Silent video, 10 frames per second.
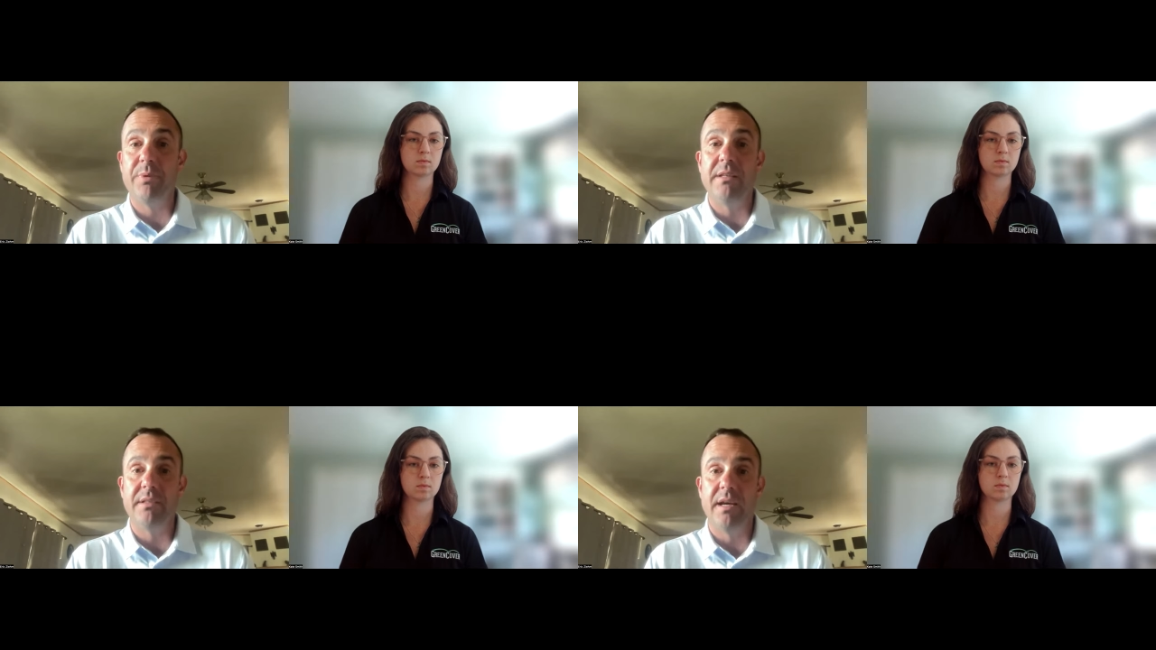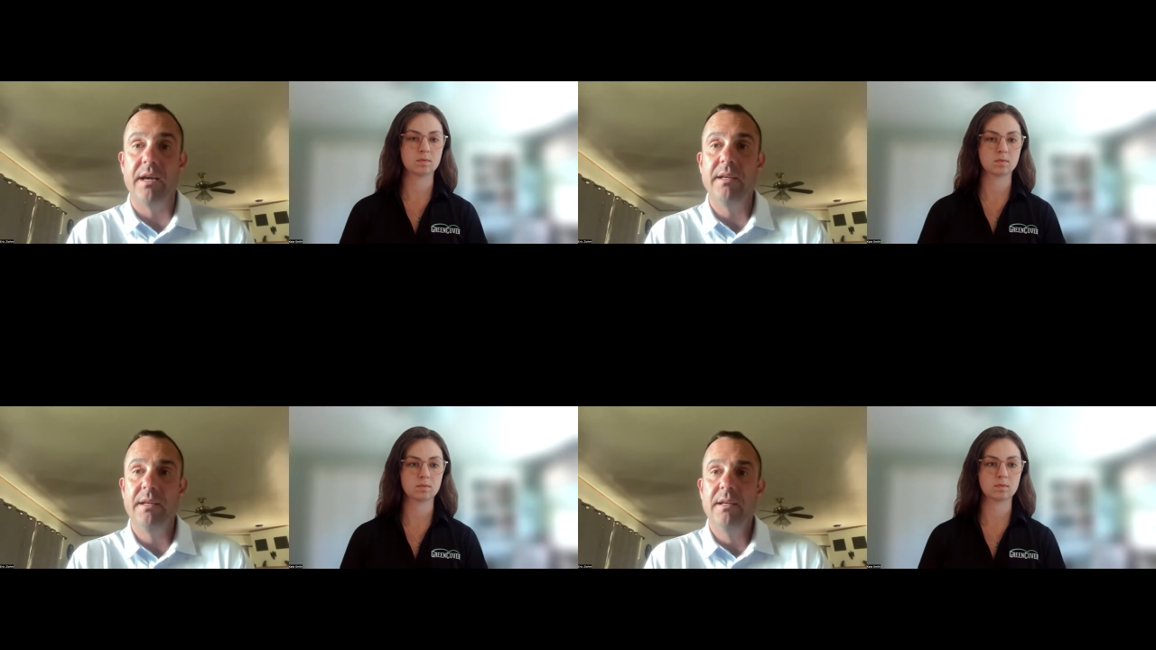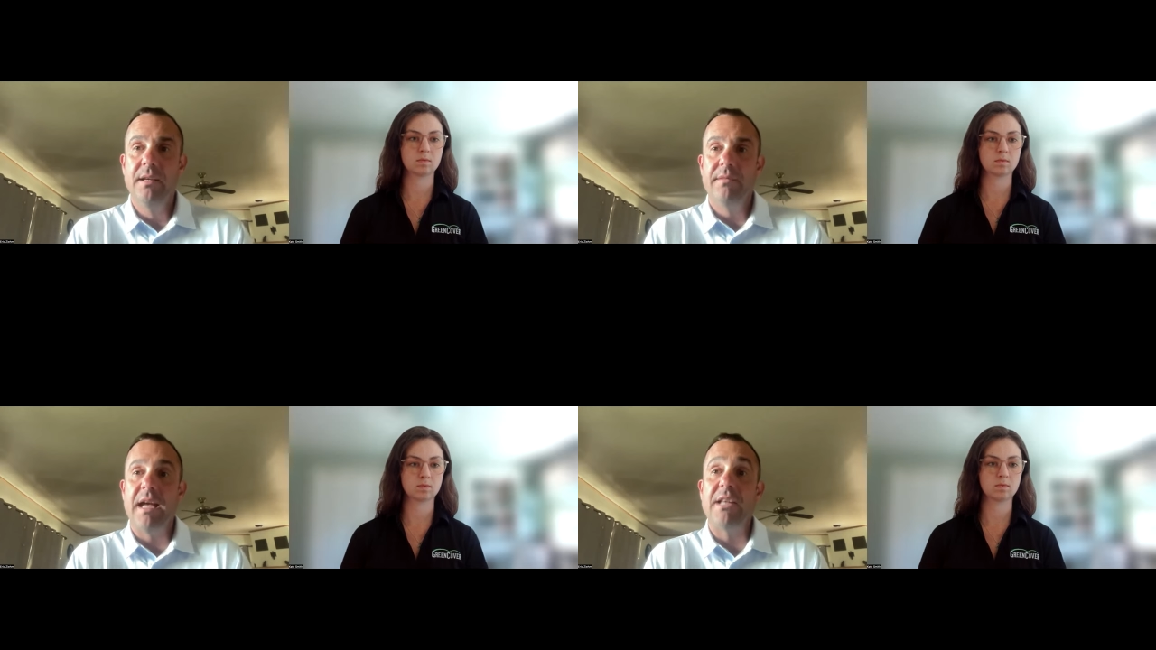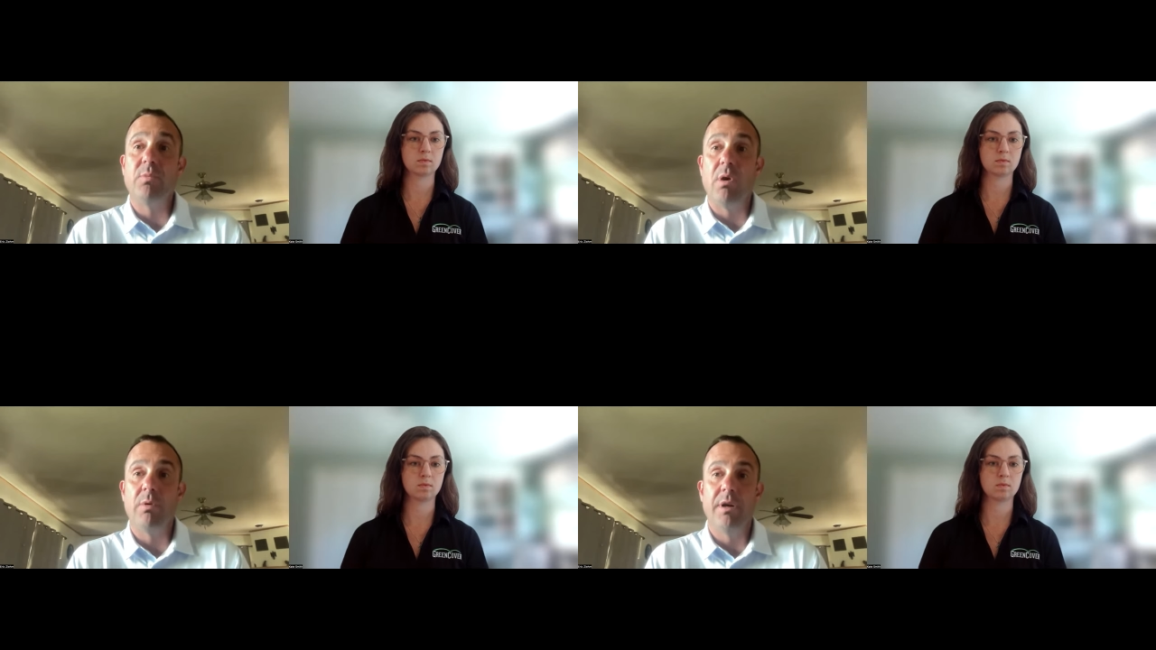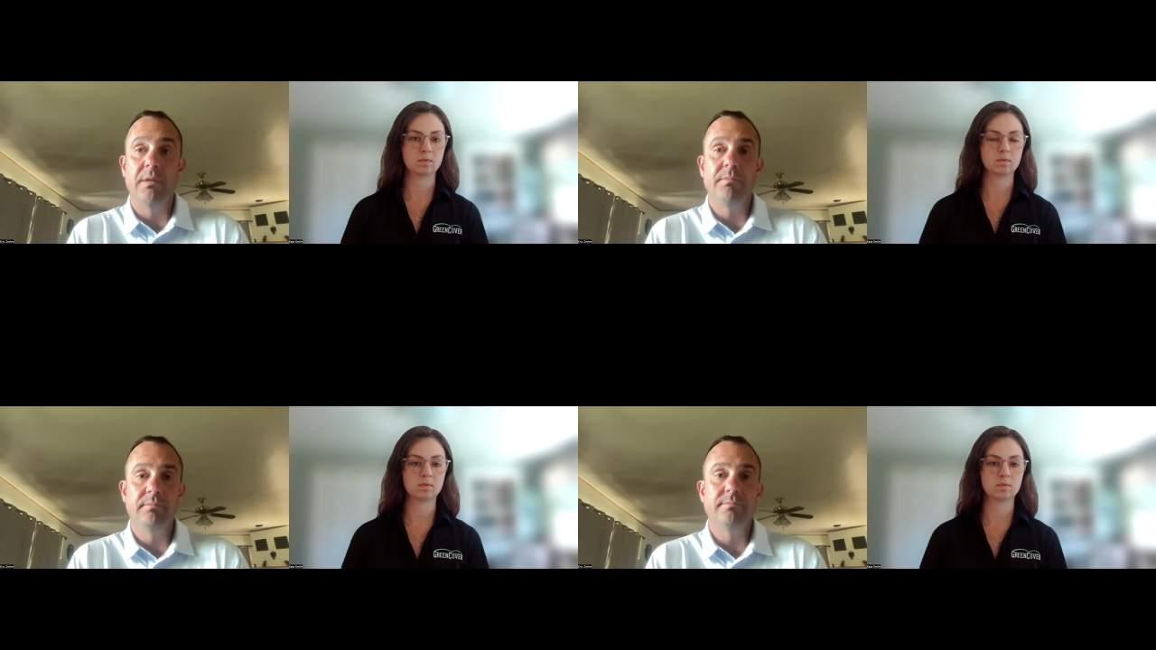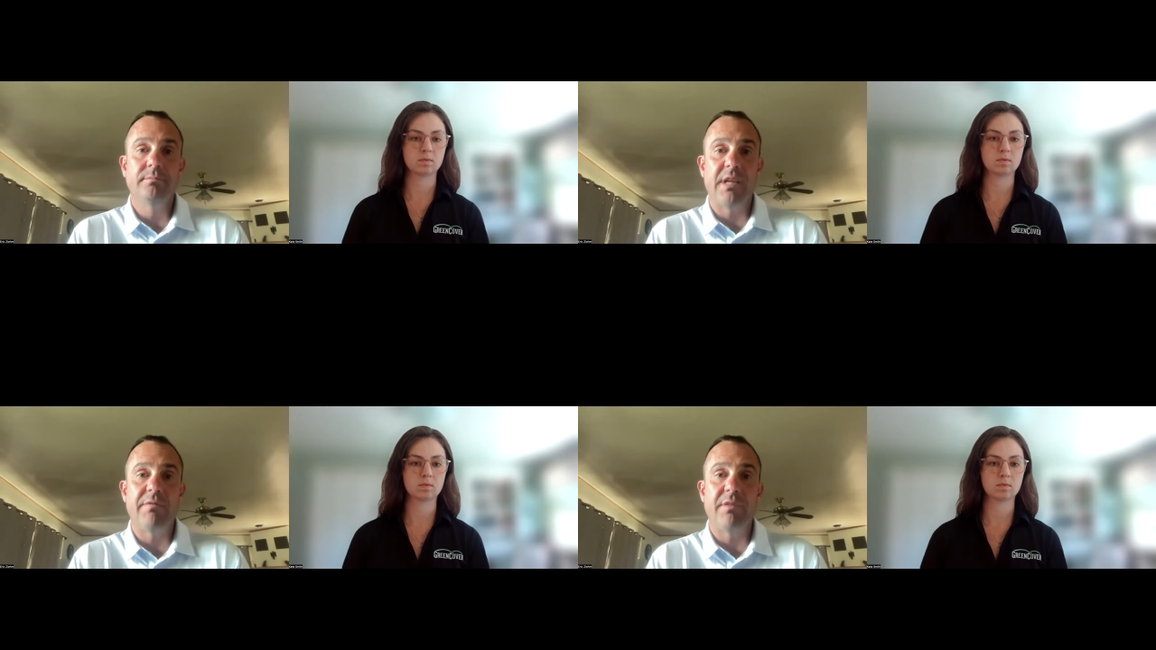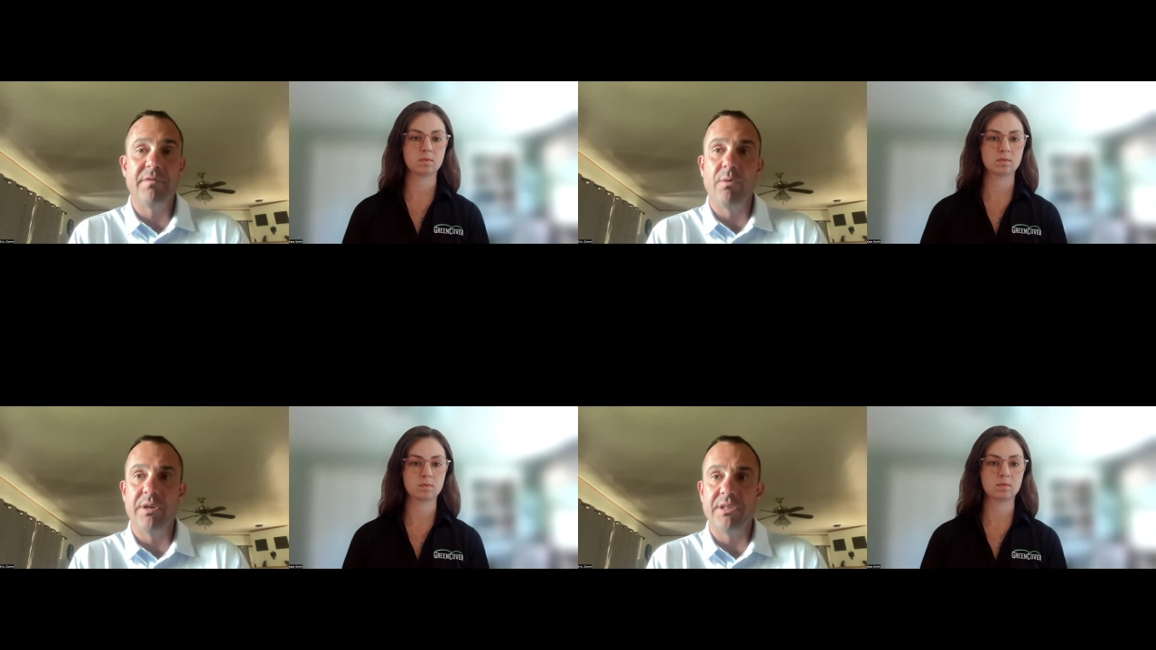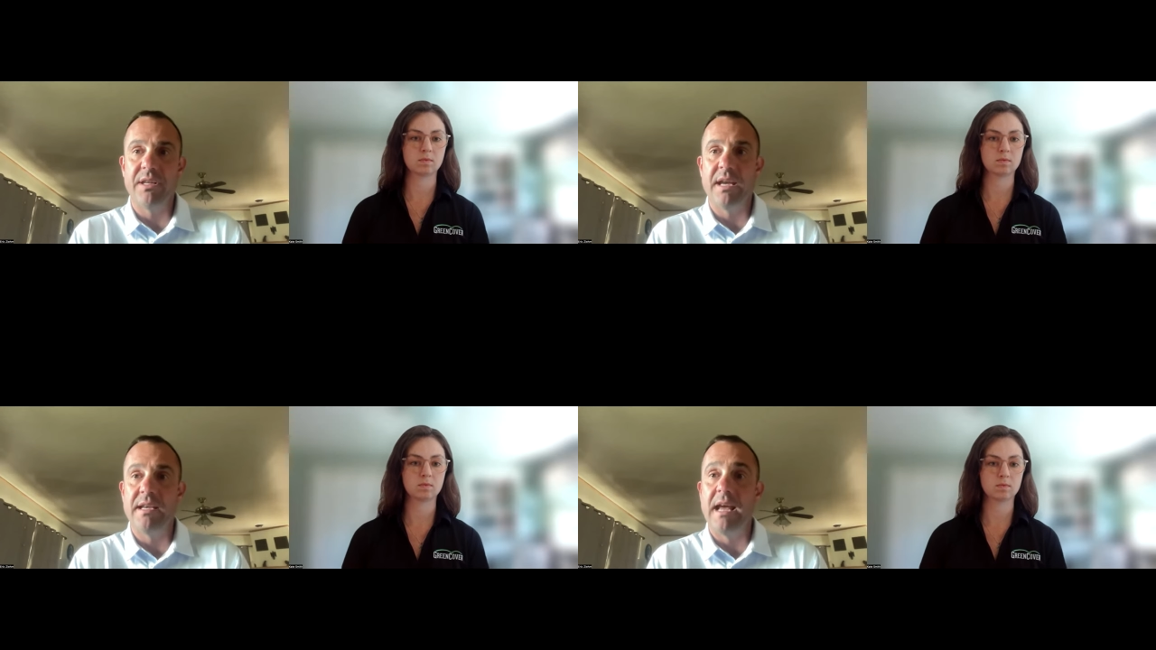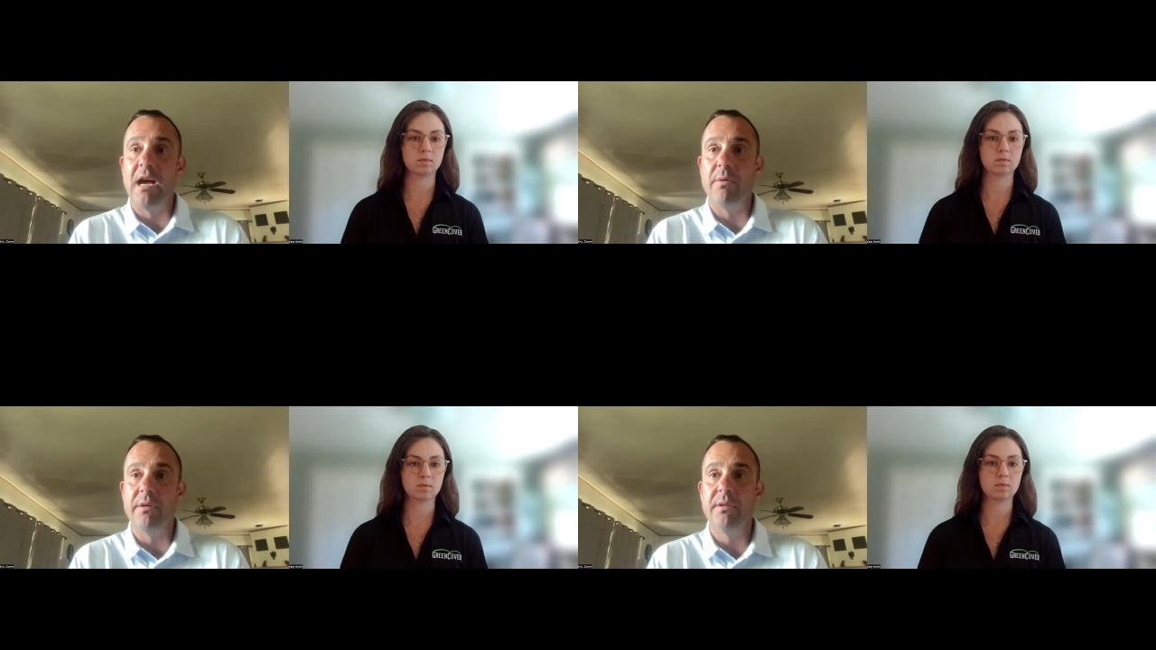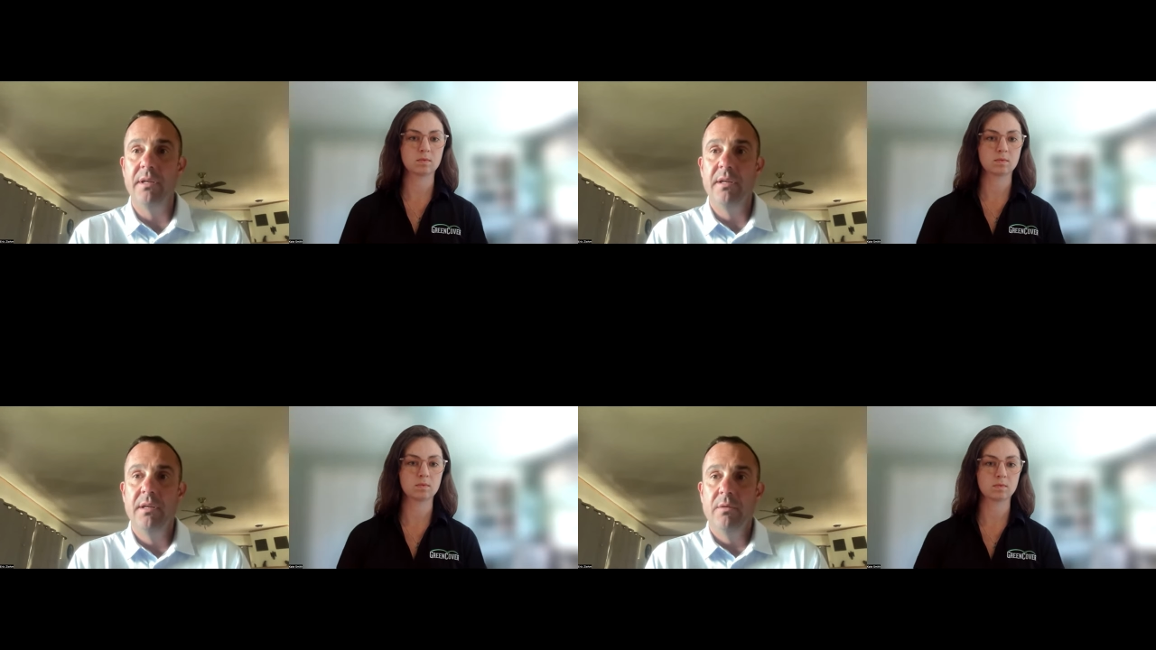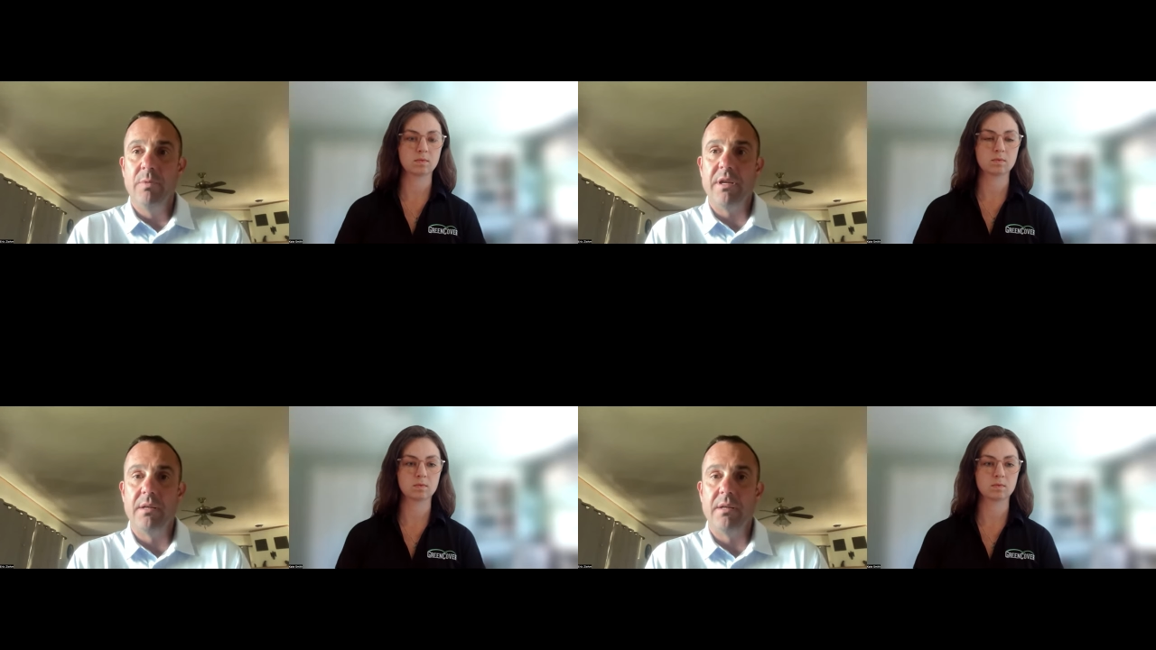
Speaker 1: but uh, that's what we're definitely focusing on now, and we